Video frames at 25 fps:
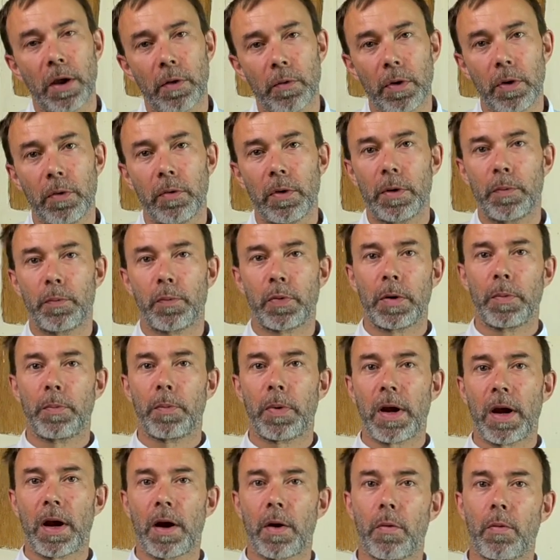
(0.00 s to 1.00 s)
we will
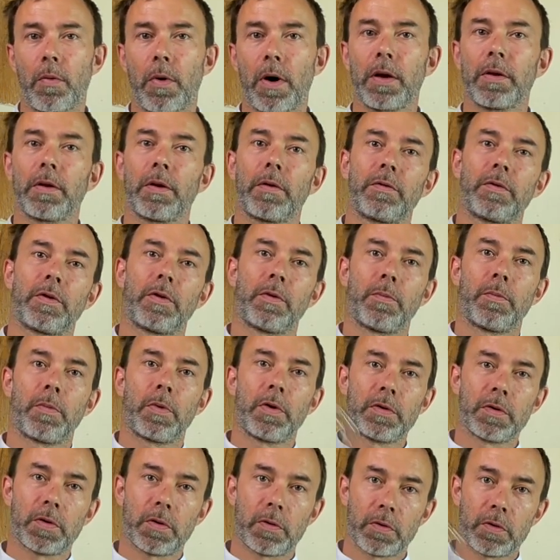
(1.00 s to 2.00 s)
prepare one of the
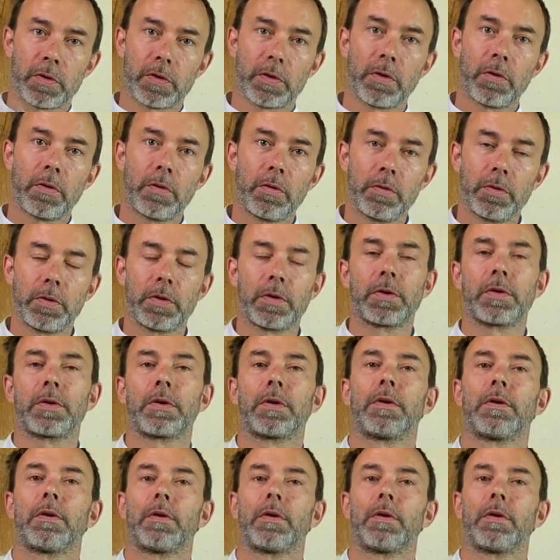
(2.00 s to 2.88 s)
mother sauce